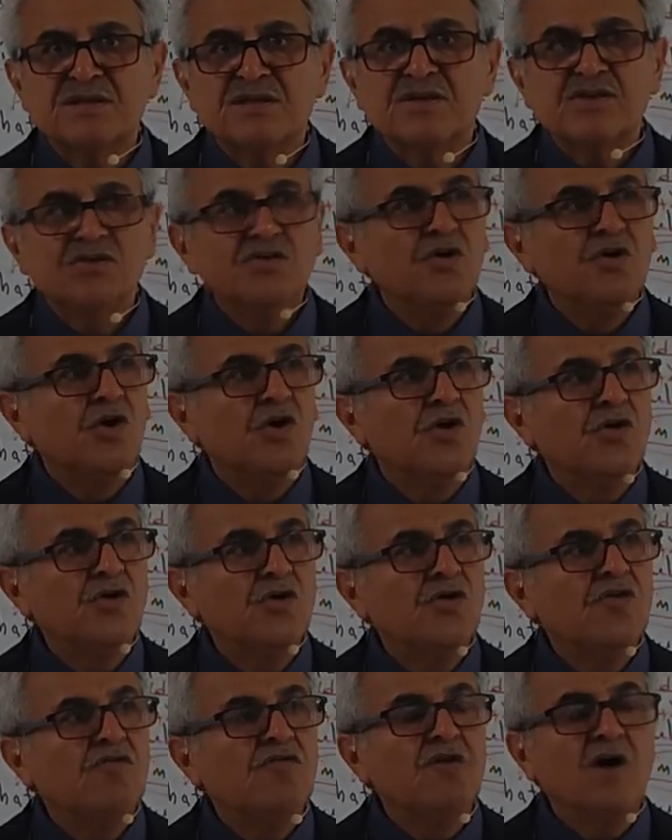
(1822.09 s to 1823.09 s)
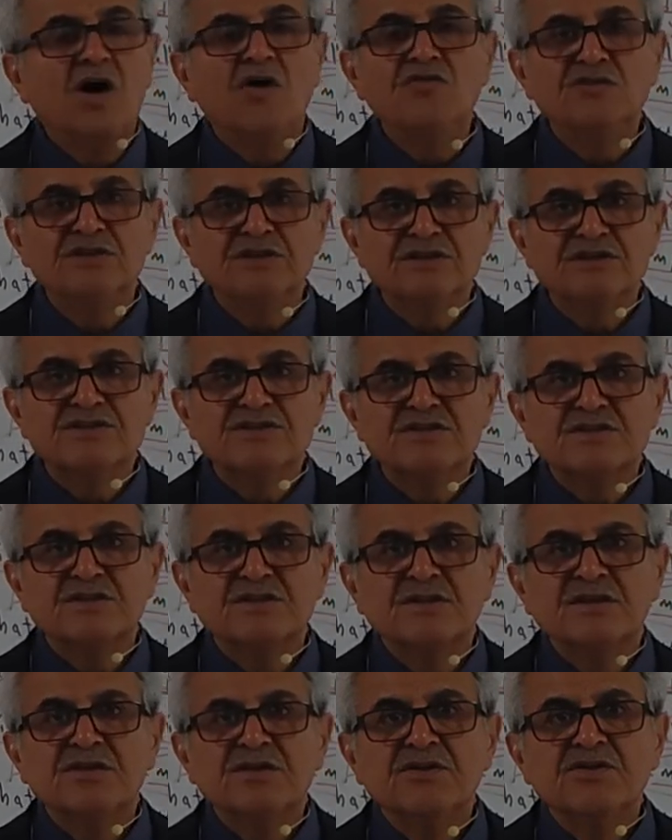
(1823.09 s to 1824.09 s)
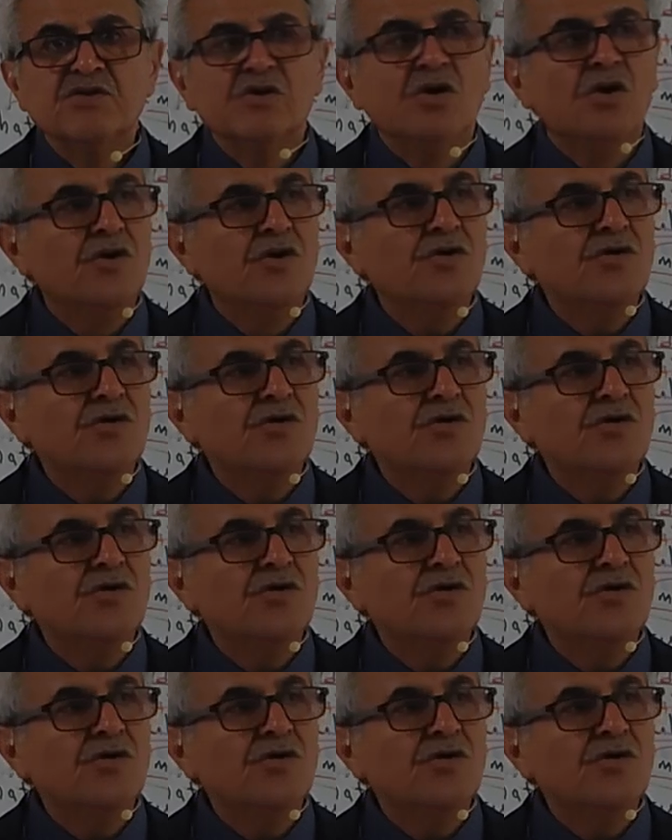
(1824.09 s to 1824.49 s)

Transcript: your founders, your